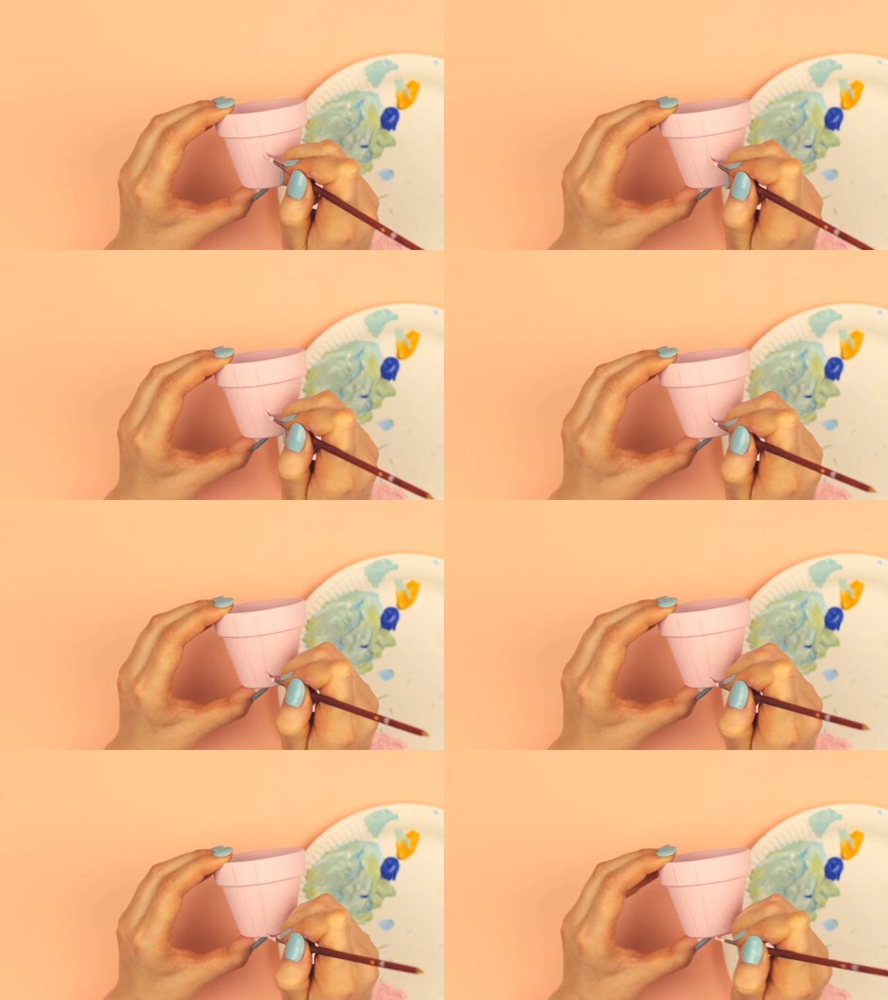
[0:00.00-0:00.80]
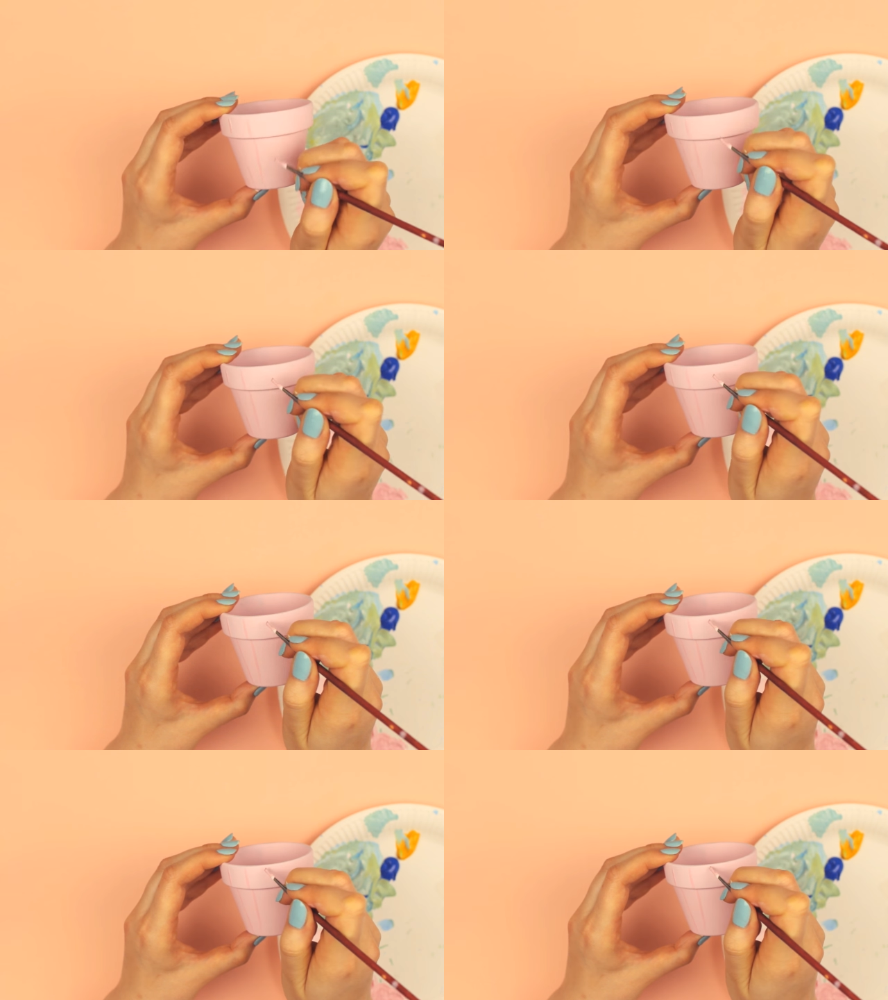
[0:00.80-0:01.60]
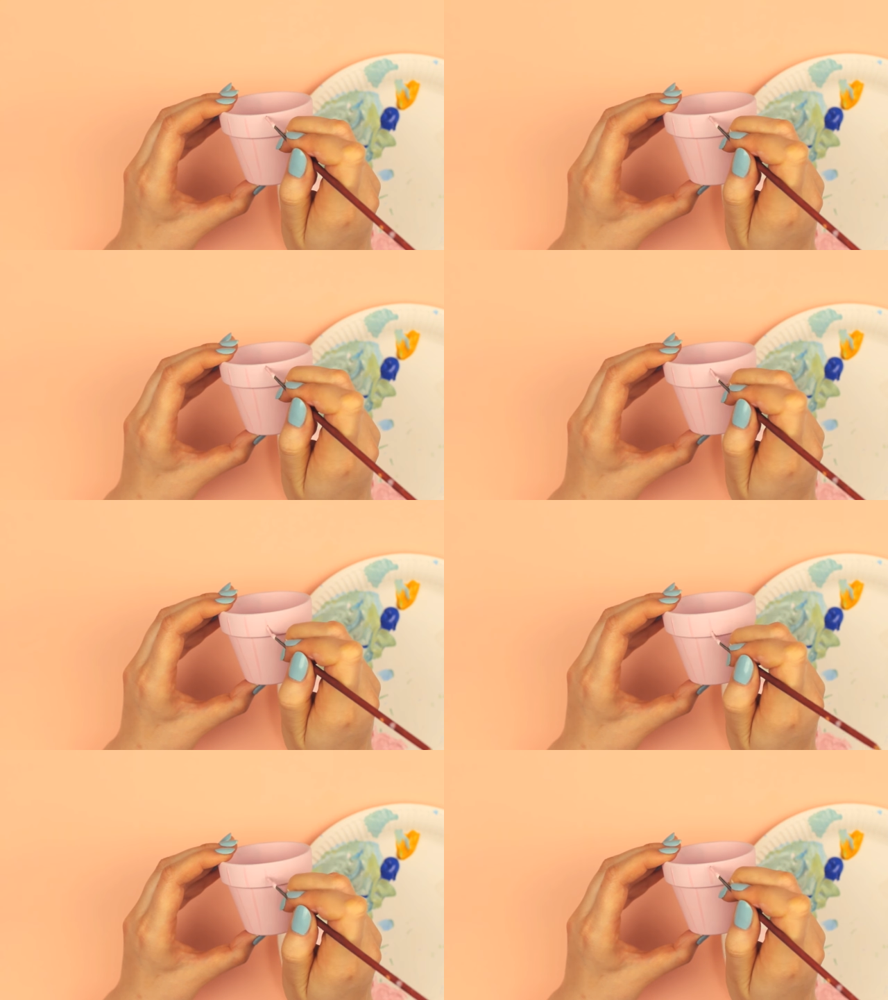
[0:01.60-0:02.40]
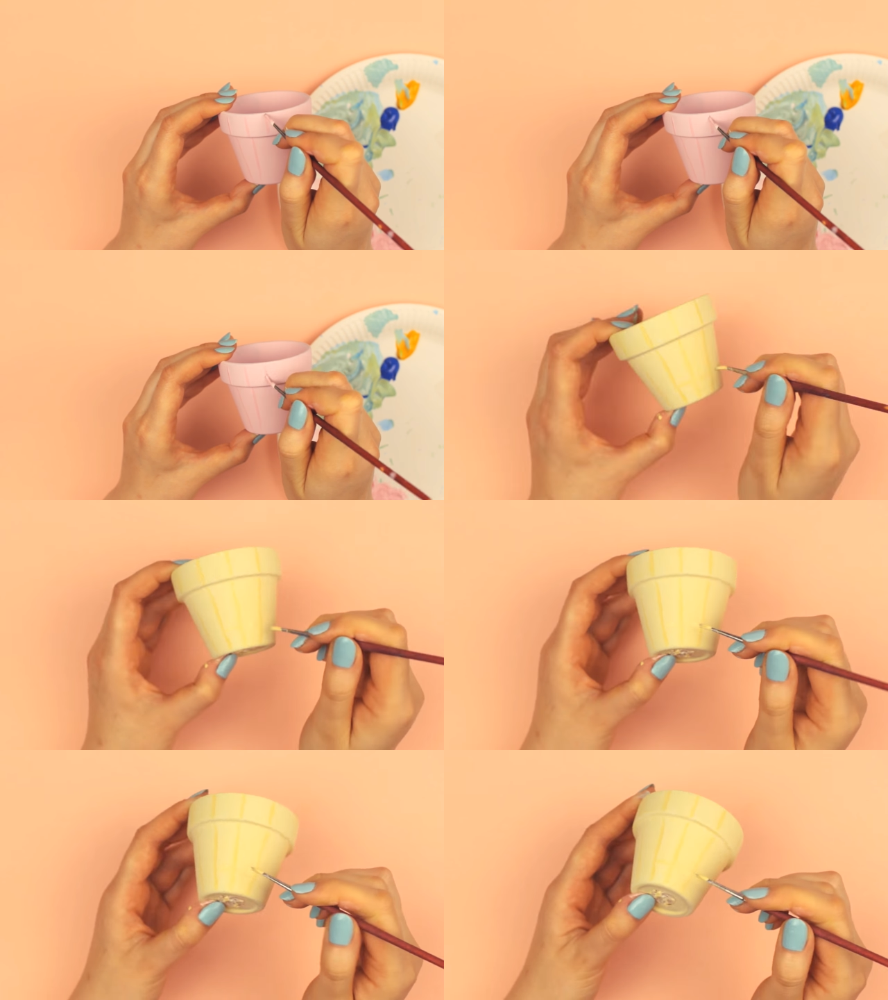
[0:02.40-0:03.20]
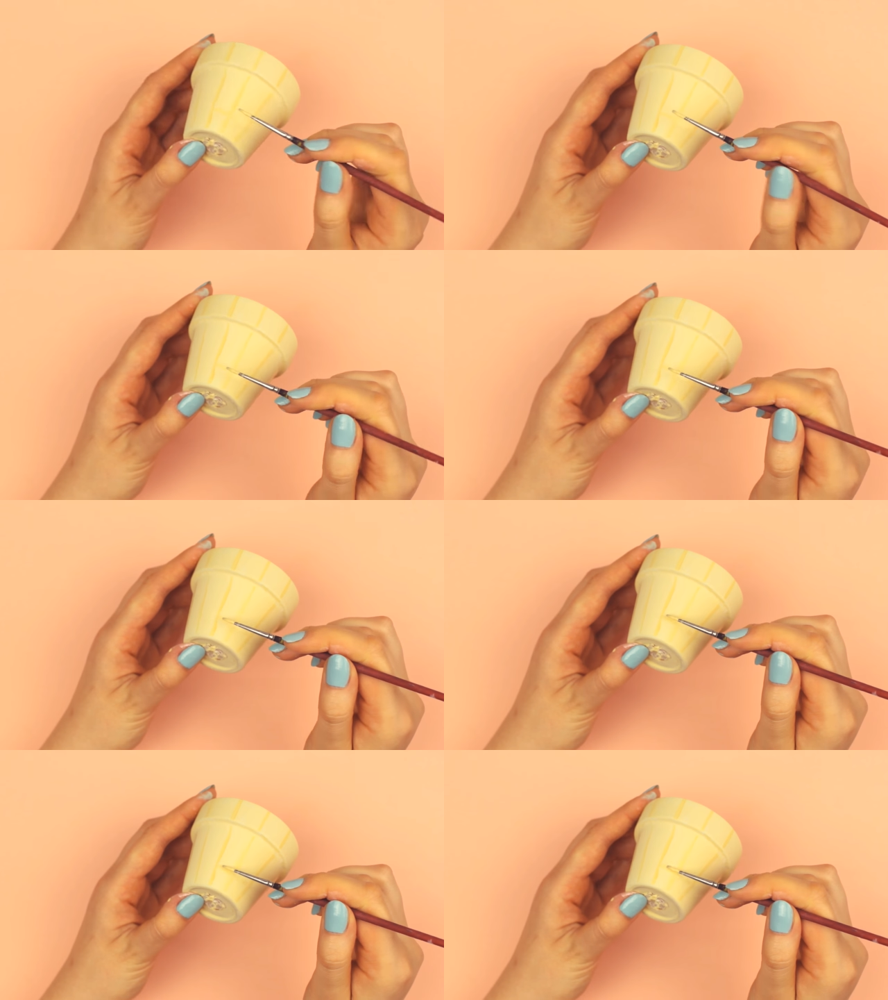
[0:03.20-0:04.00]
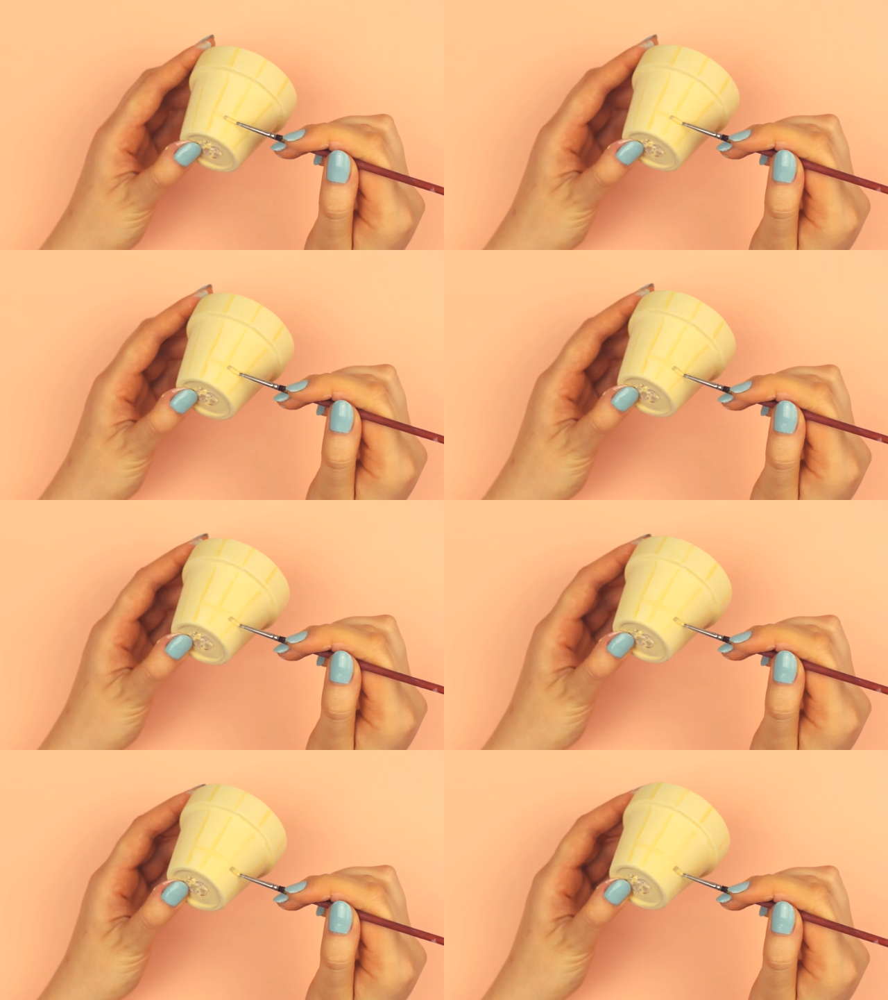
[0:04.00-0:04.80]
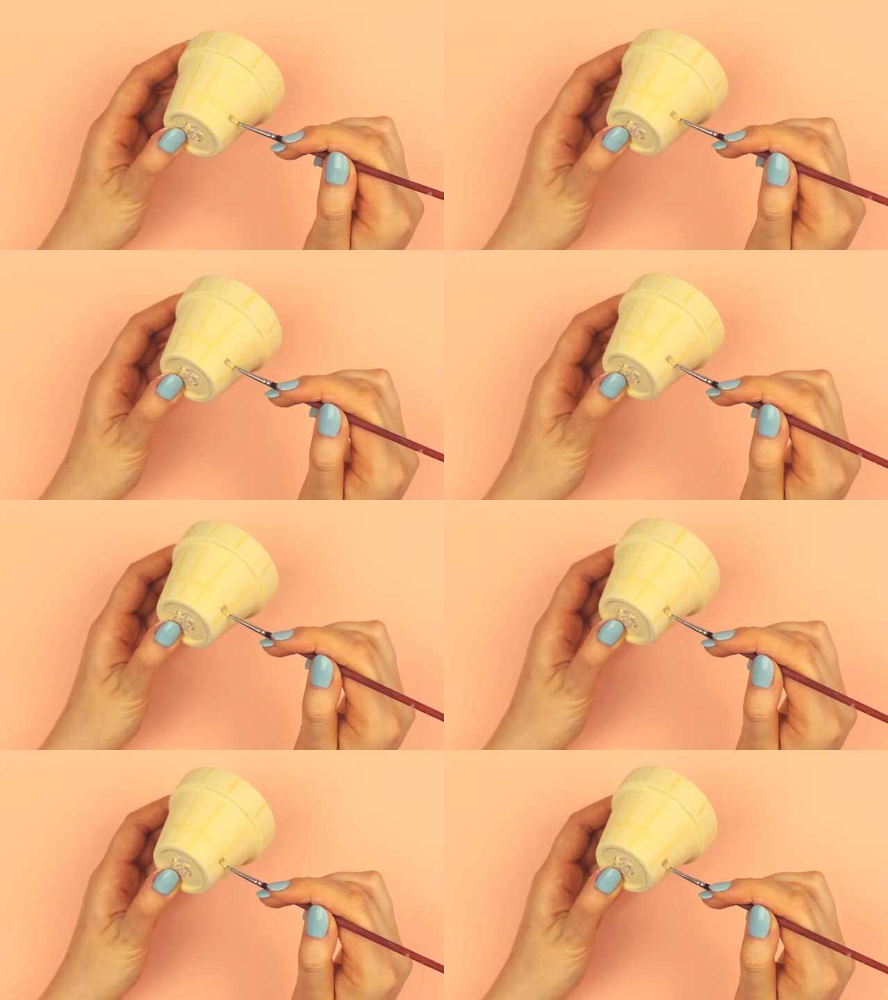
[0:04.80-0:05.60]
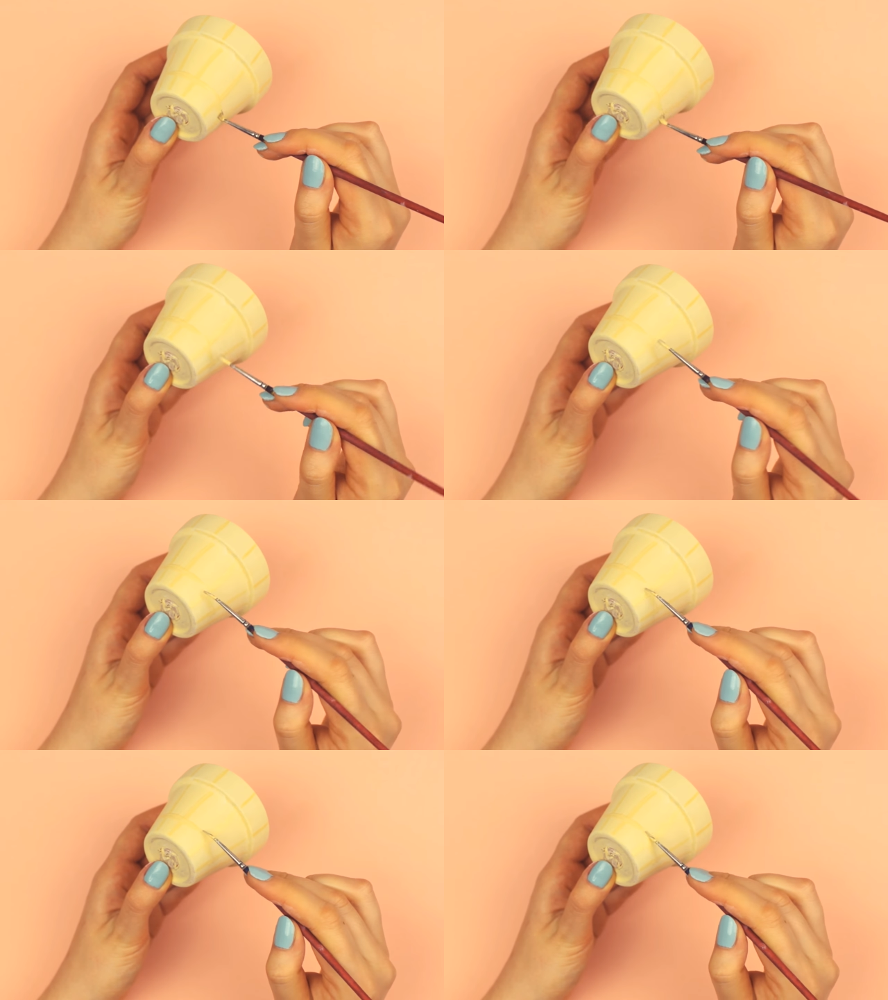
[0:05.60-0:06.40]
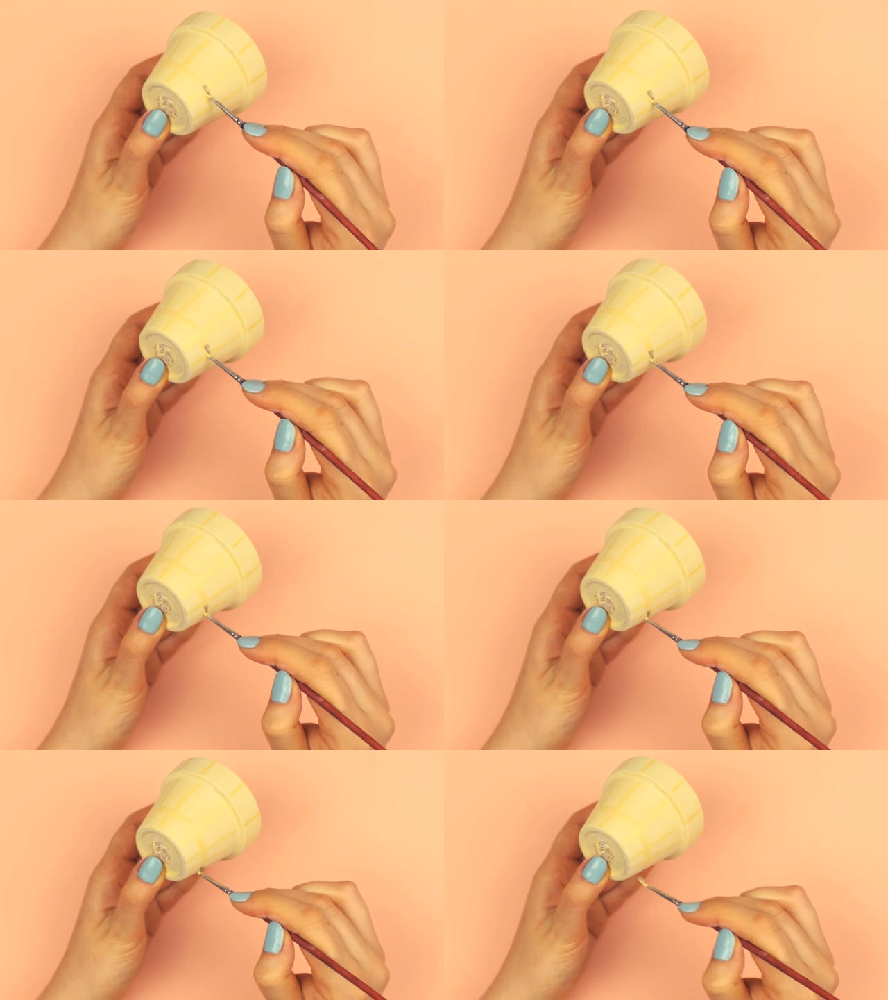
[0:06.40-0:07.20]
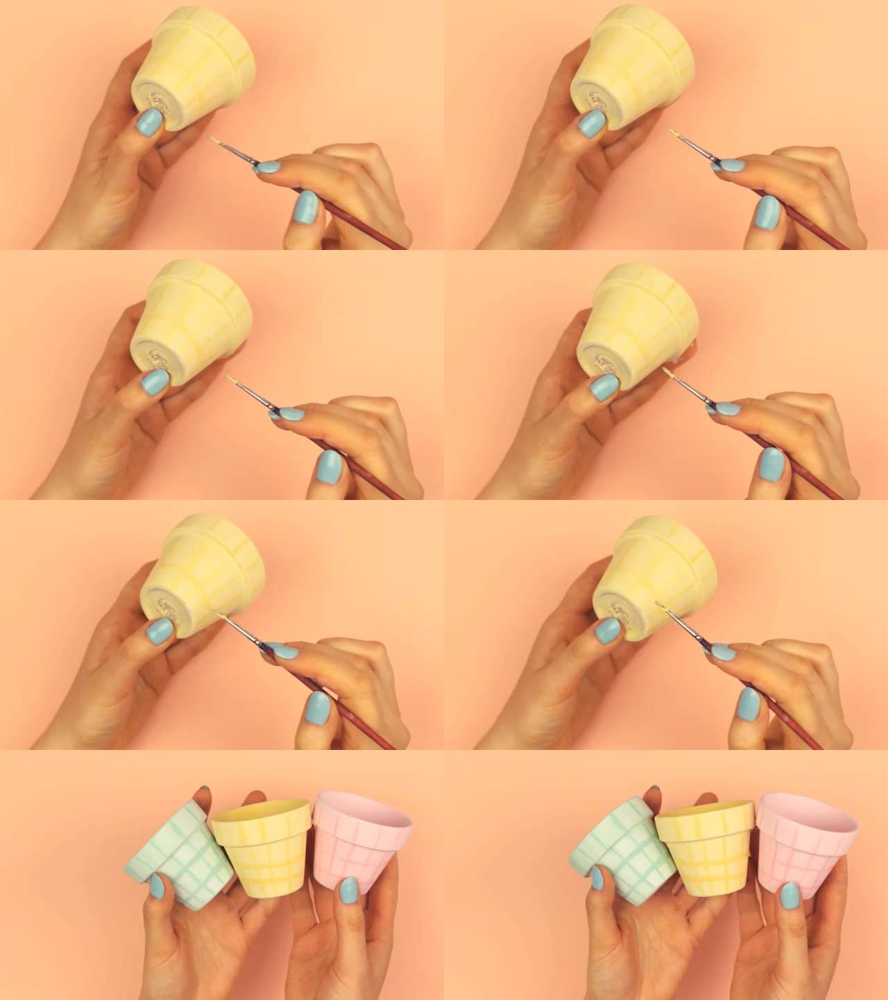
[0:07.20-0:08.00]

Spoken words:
(no speaker visible)